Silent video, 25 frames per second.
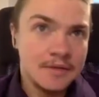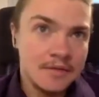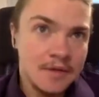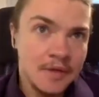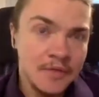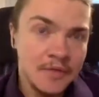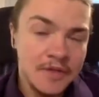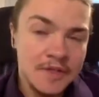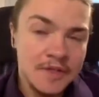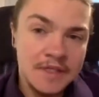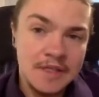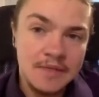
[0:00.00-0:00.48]

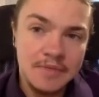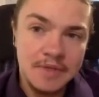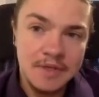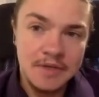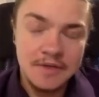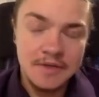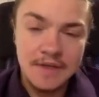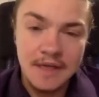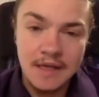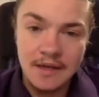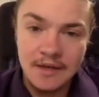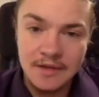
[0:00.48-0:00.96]
obviously,
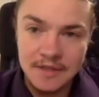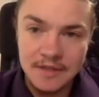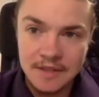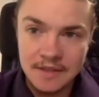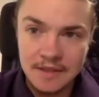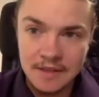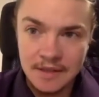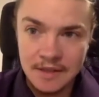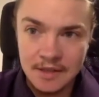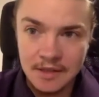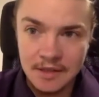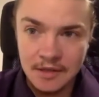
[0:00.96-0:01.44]
because I learned
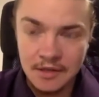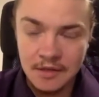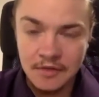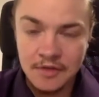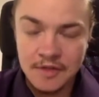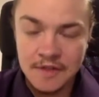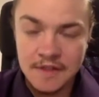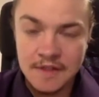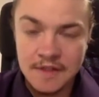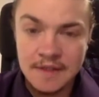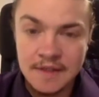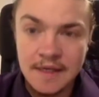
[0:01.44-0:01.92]
it in the
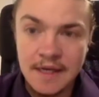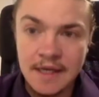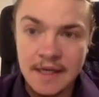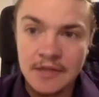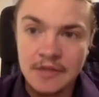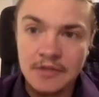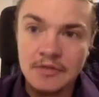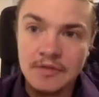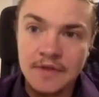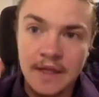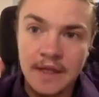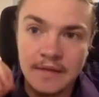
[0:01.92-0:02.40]
university, I
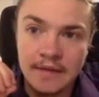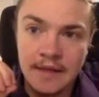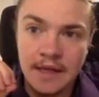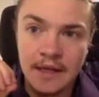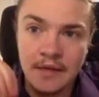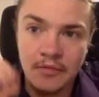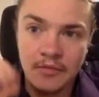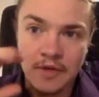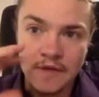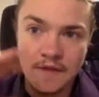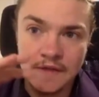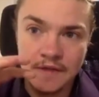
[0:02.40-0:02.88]
knew that
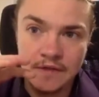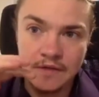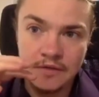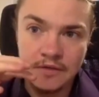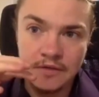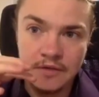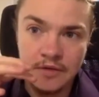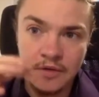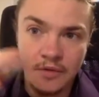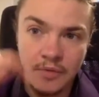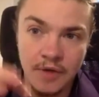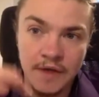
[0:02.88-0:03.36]
that was
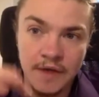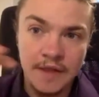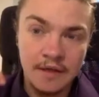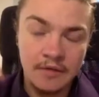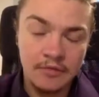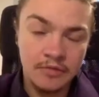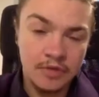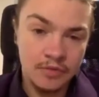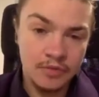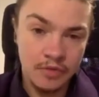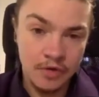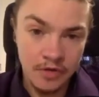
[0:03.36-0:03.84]
the way that
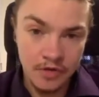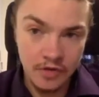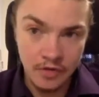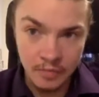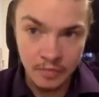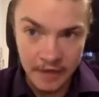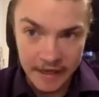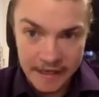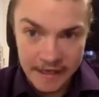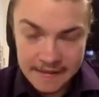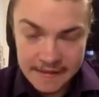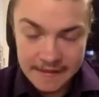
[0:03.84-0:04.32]
it would work
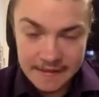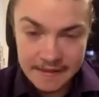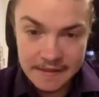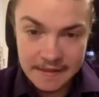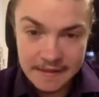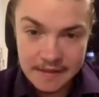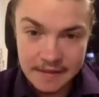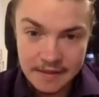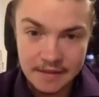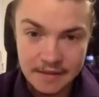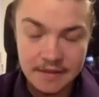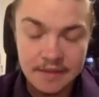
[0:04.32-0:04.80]
the
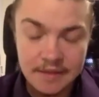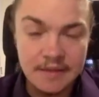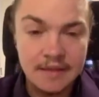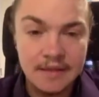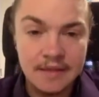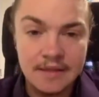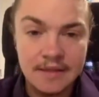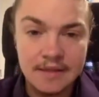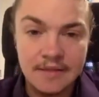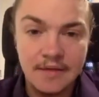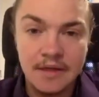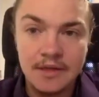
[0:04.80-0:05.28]
best.
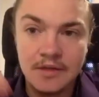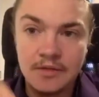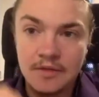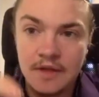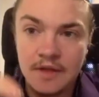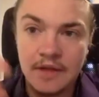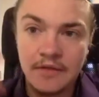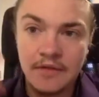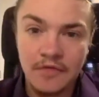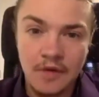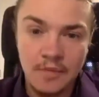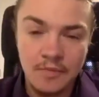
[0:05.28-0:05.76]
So I knew
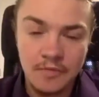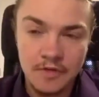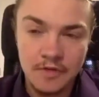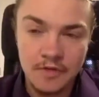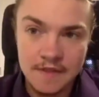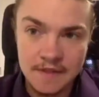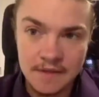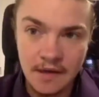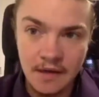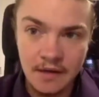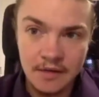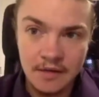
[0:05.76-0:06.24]
that from the
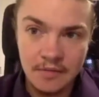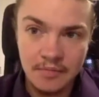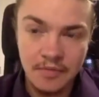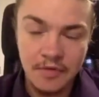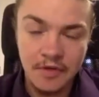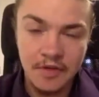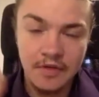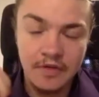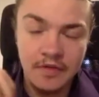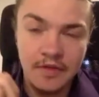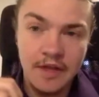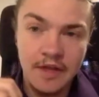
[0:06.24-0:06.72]
start.
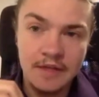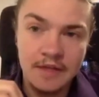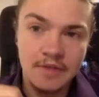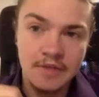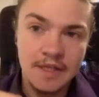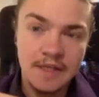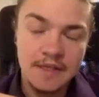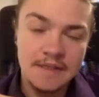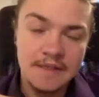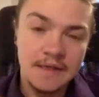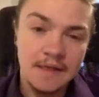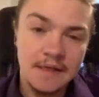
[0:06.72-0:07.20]
But then
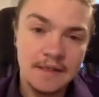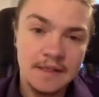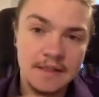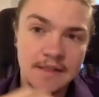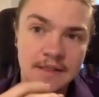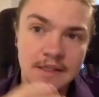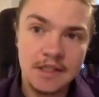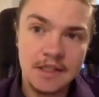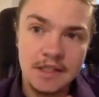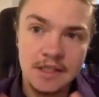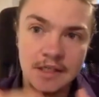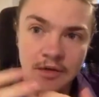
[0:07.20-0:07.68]
when I started
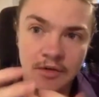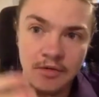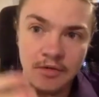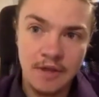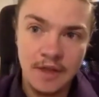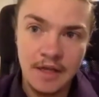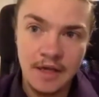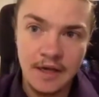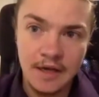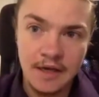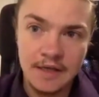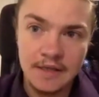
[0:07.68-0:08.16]
teaching
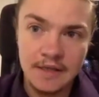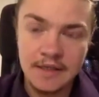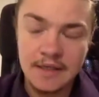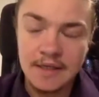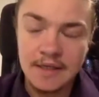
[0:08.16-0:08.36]
online,